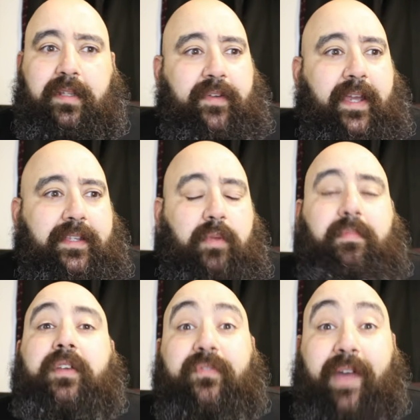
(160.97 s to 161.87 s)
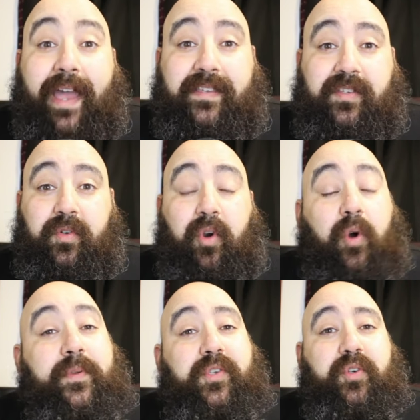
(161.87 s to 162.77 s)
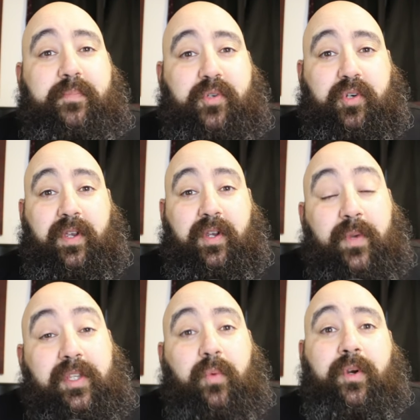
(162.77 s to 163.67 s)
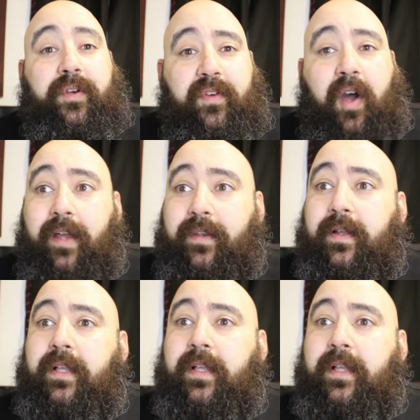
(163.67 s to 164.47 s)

the fact that we might fast or open scripture and read the word of God.